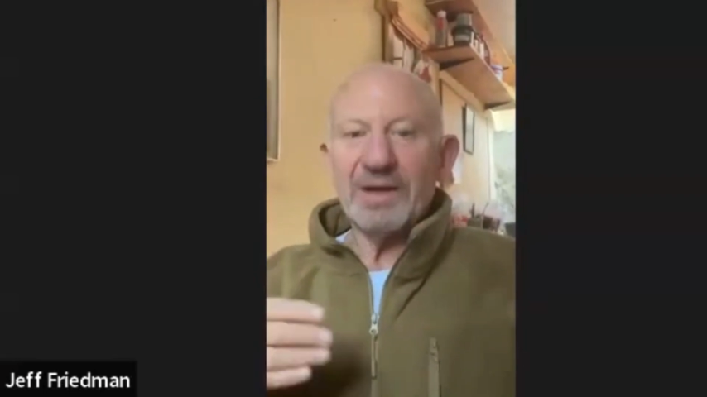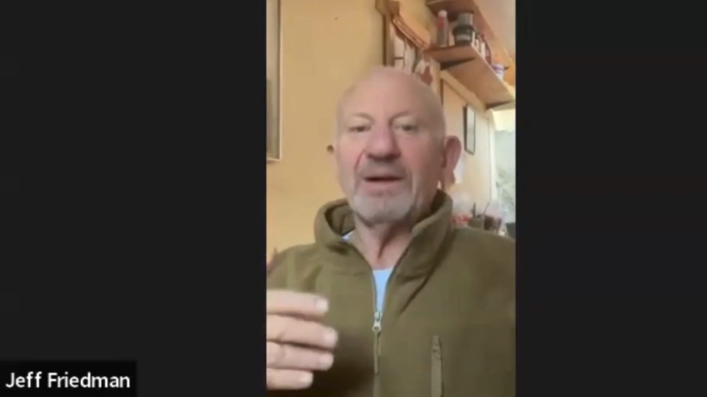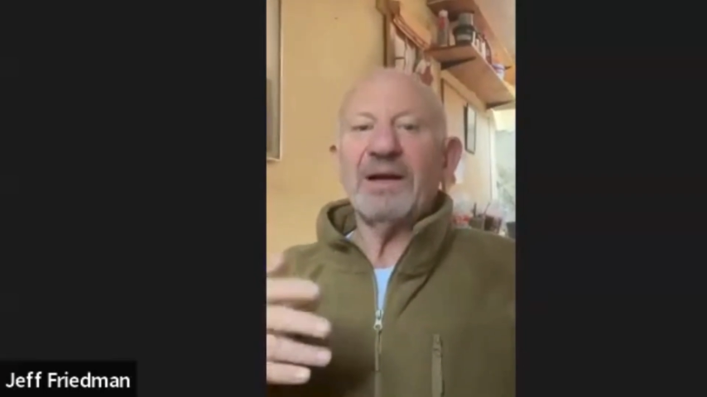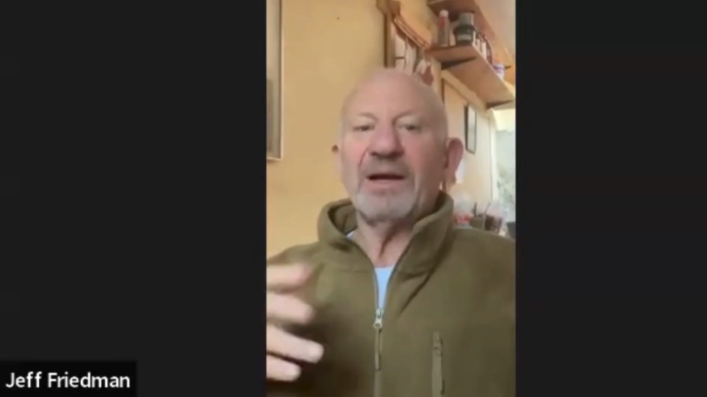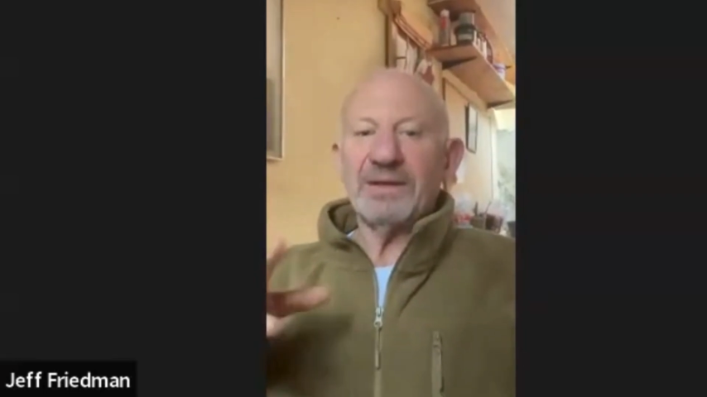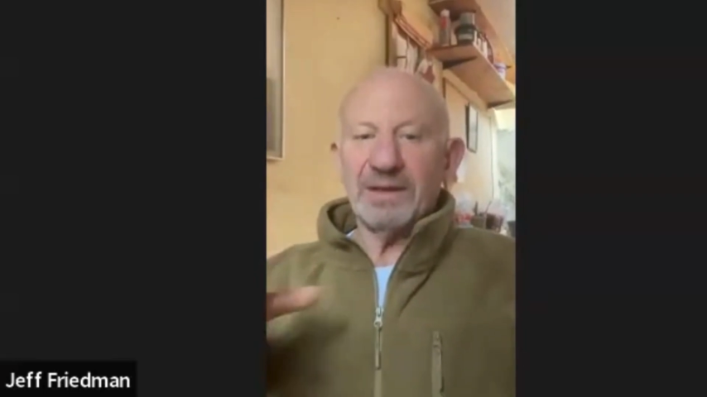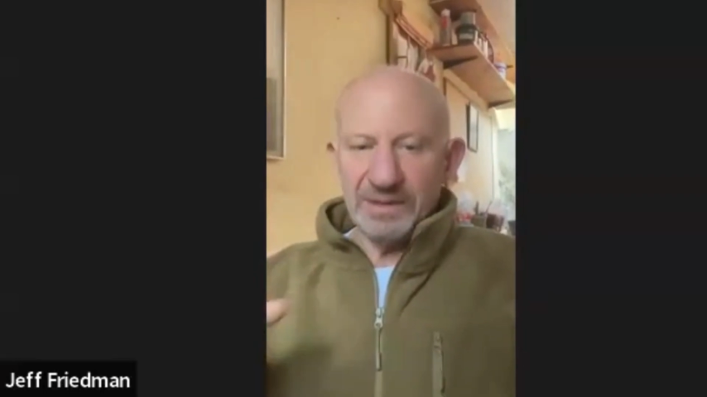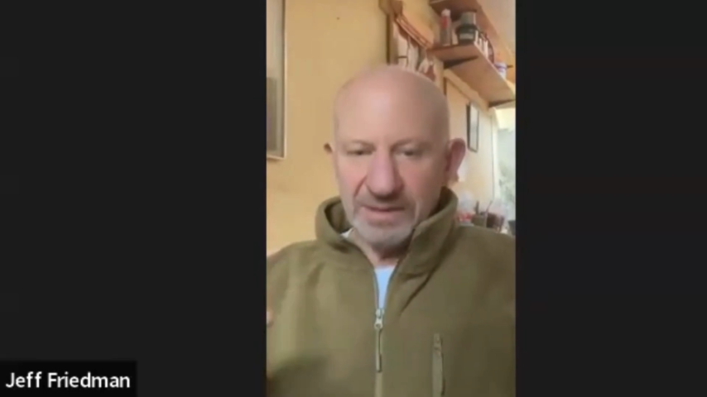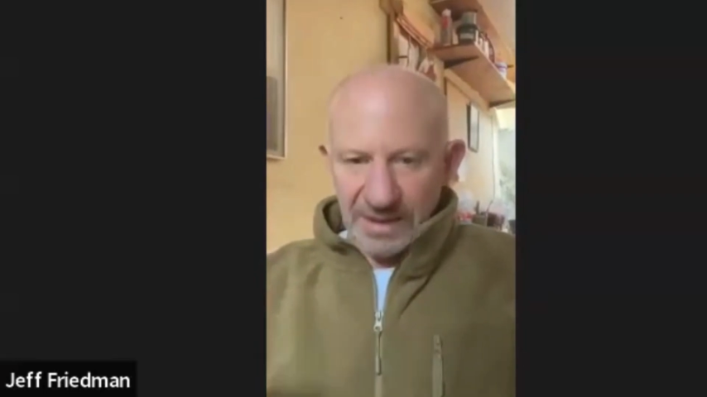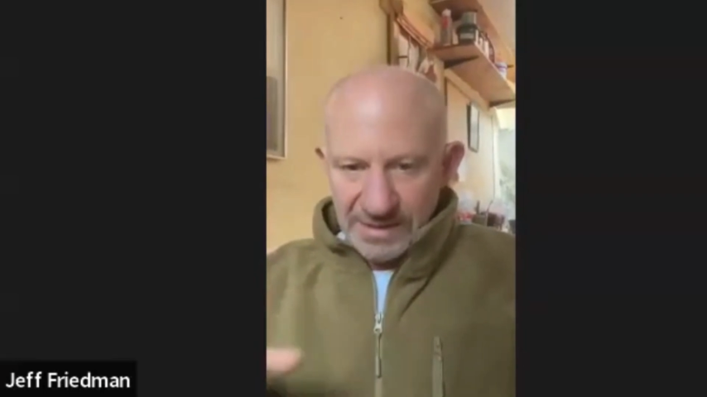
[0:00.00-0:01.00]

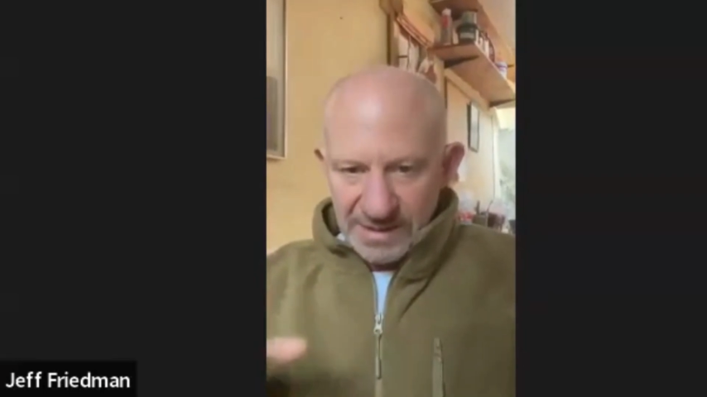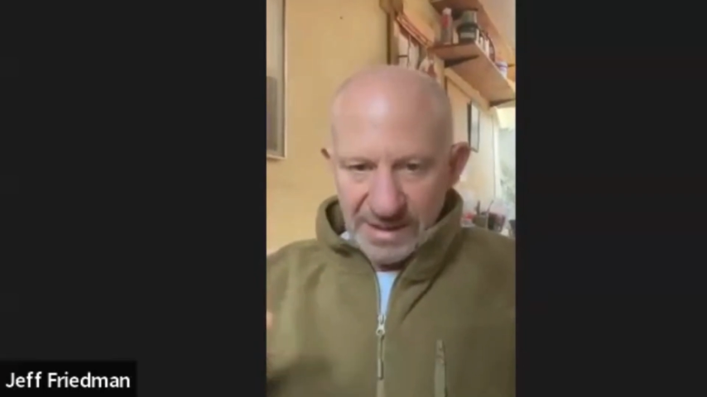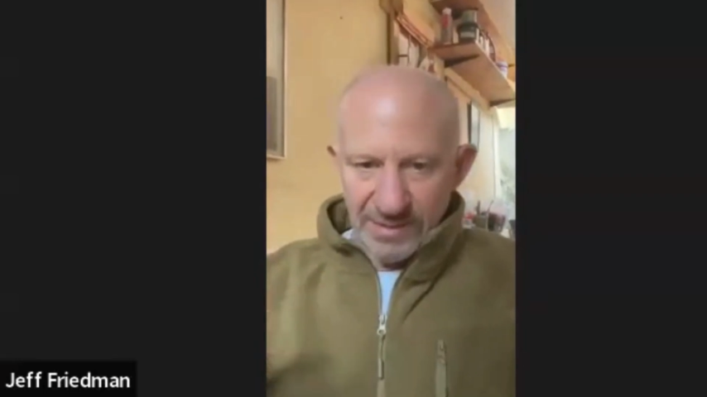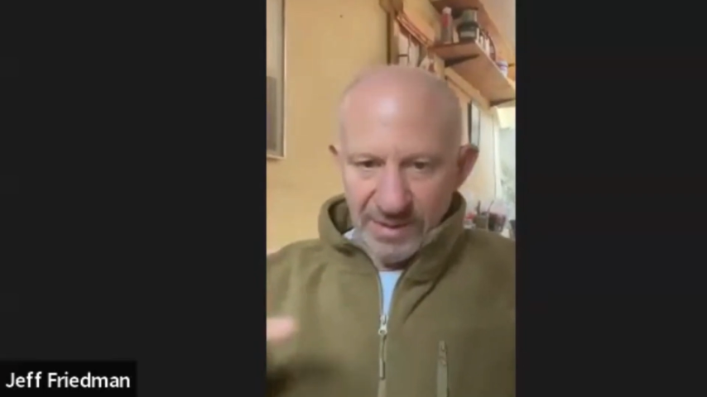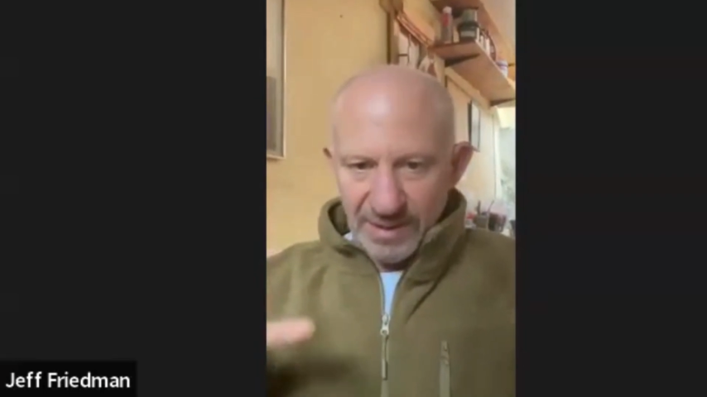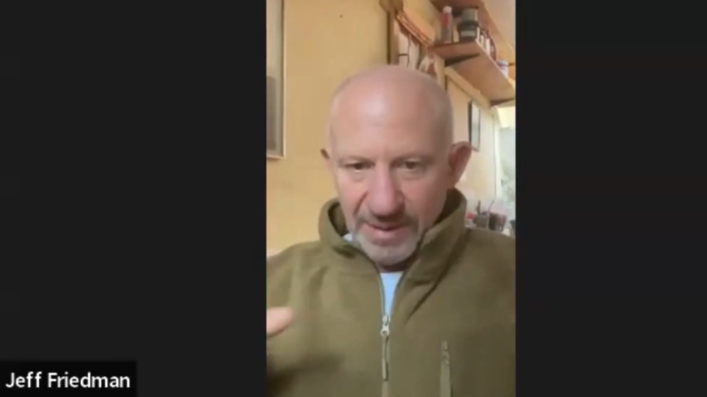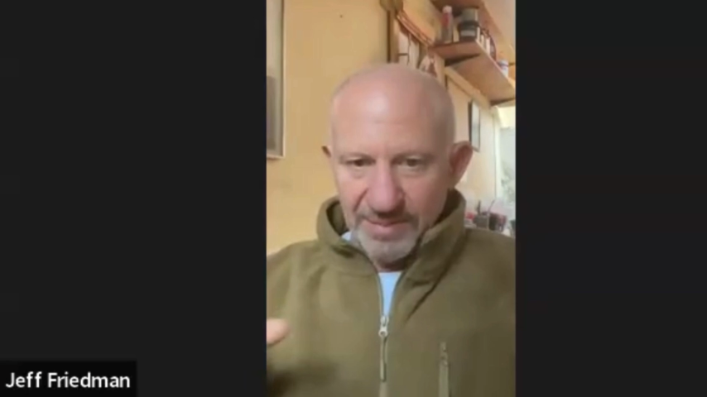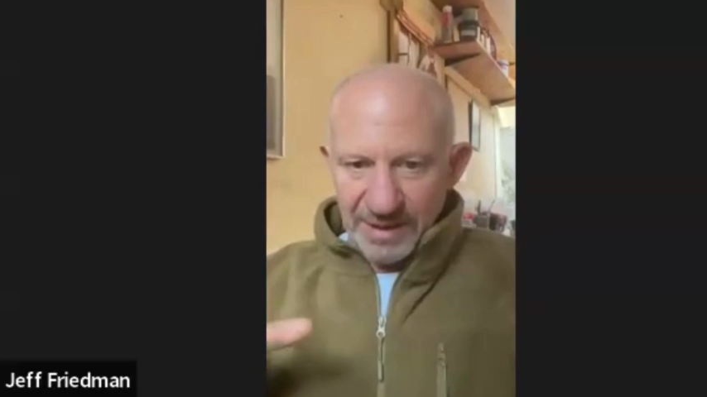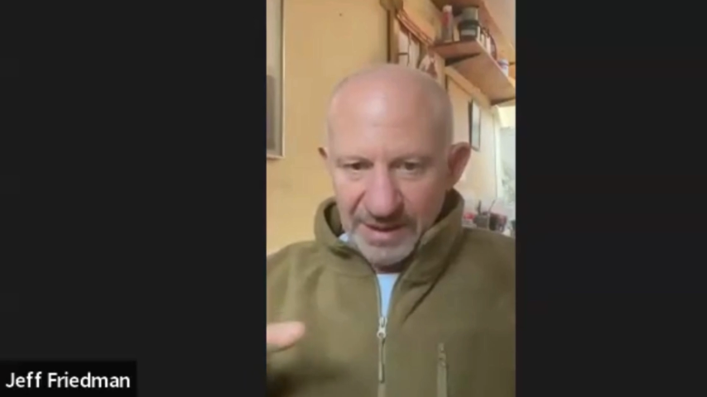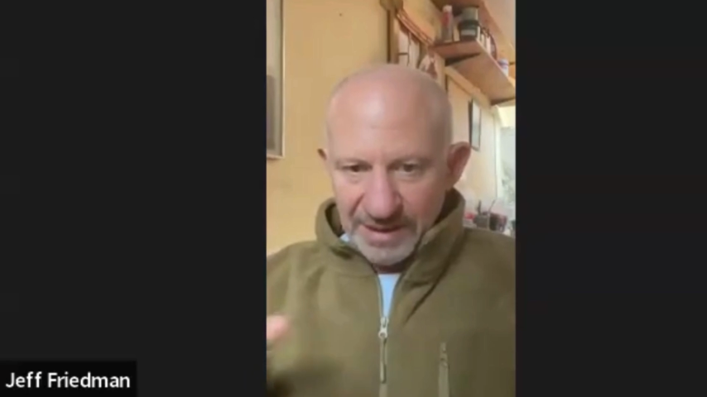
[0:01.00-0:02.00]
I see what I'm
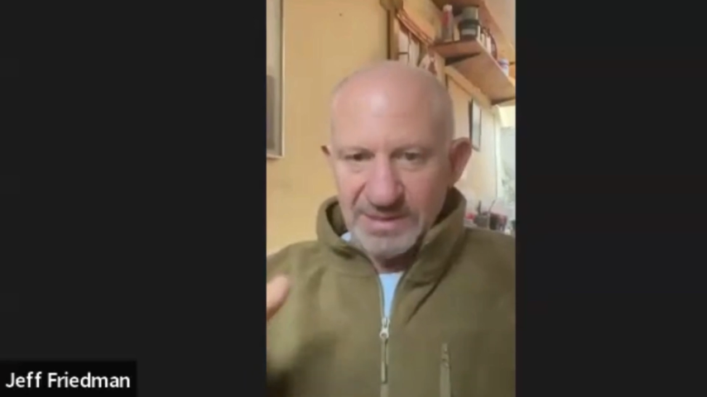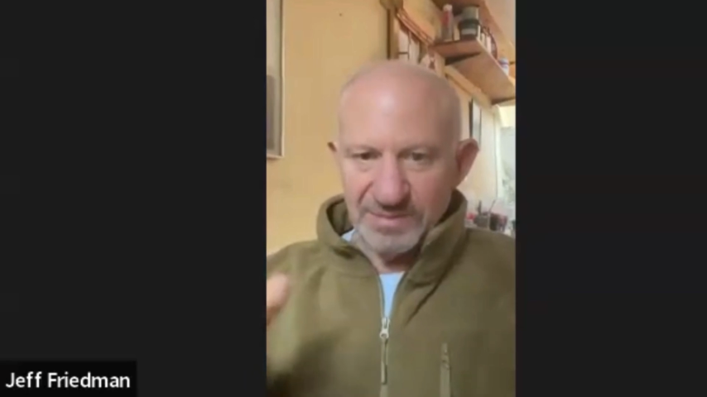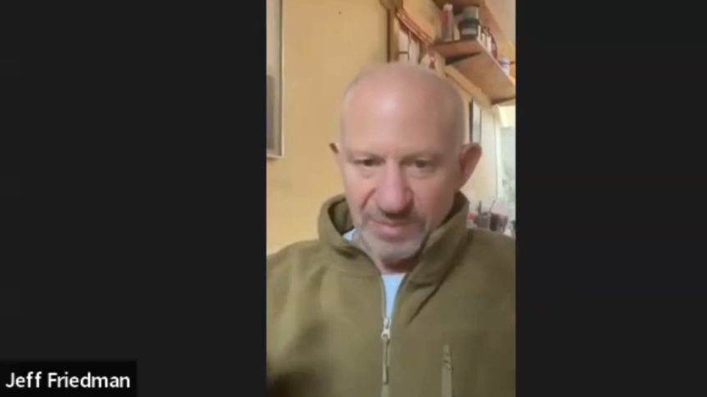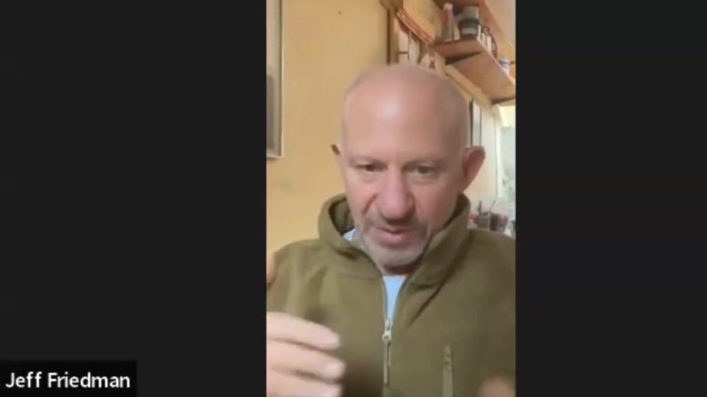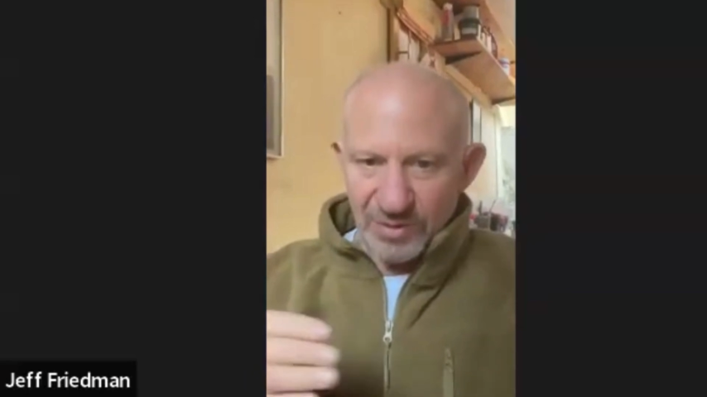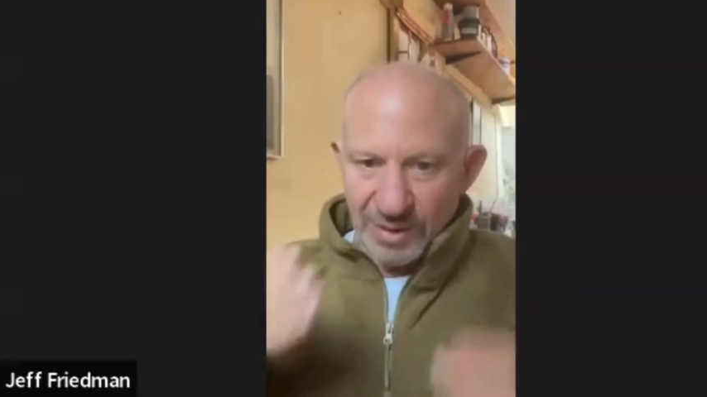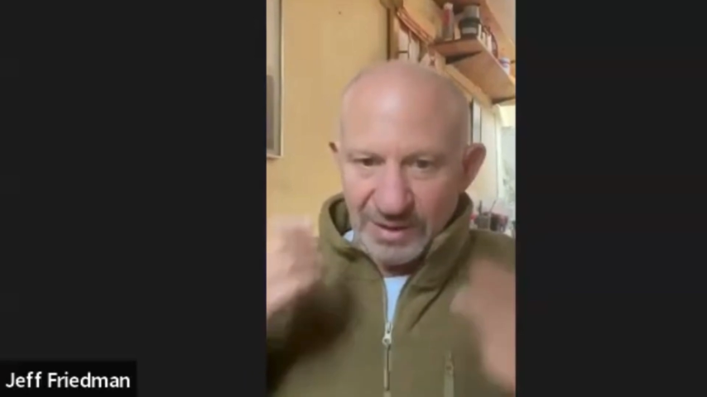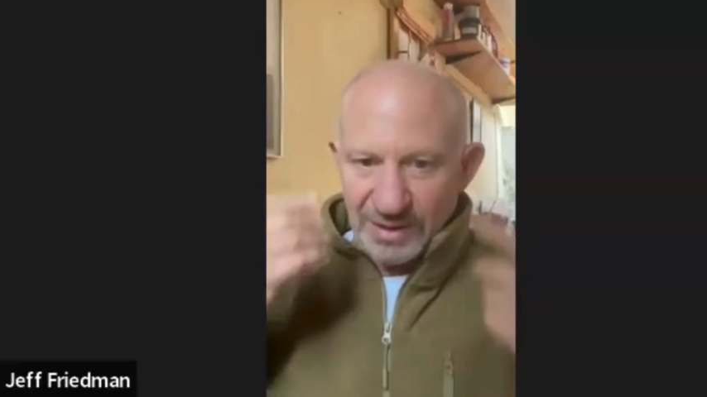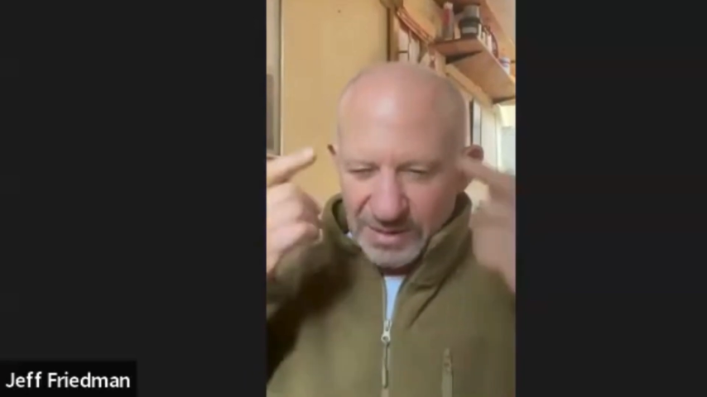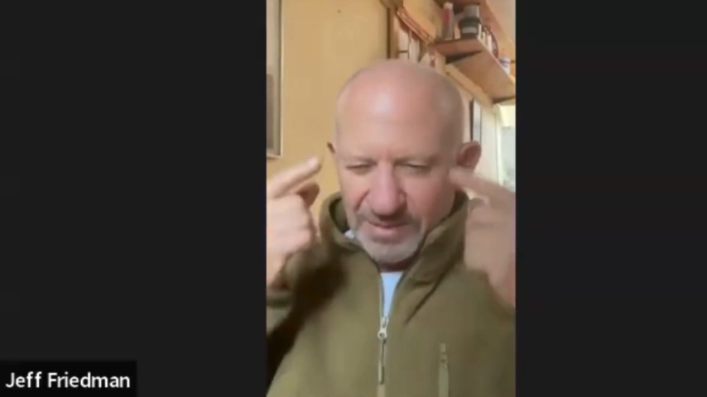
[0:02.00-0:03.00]
up against more
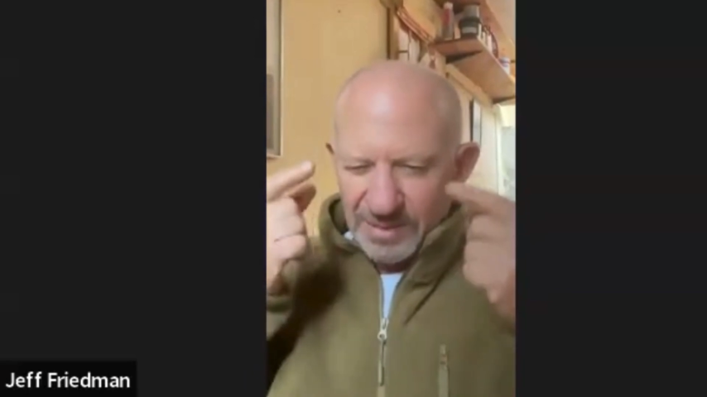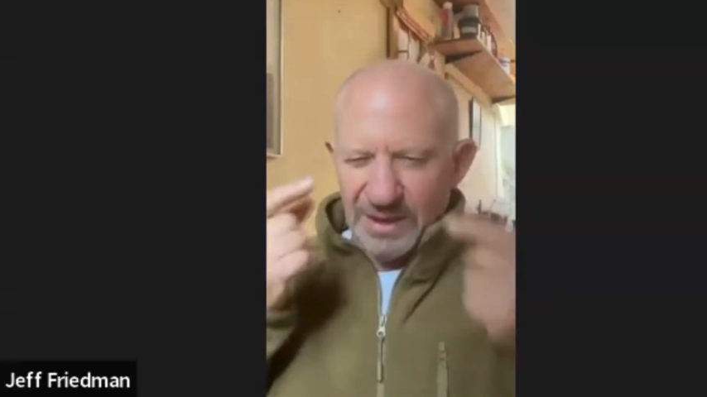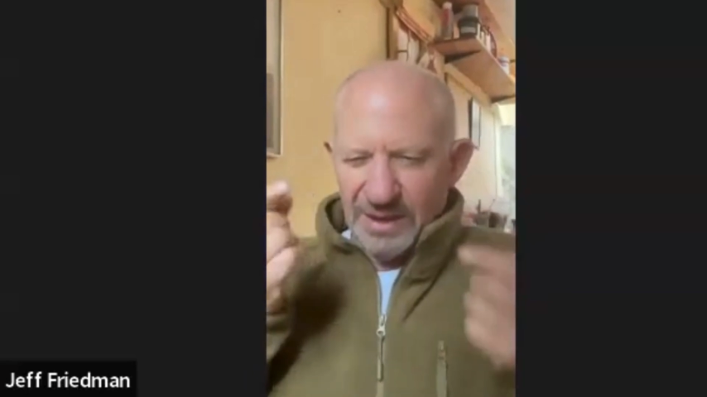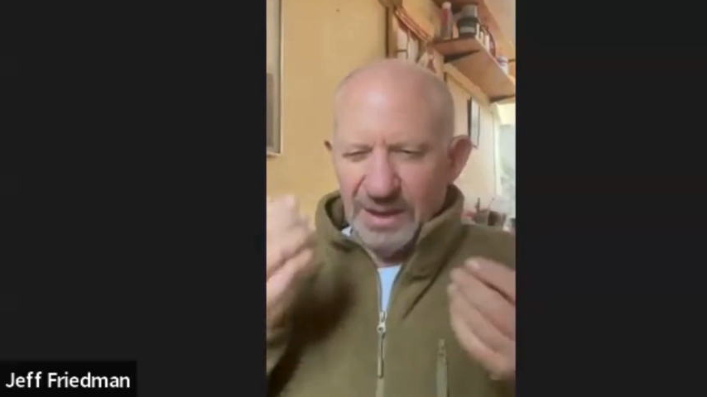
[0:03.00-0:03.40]
quickly because I'm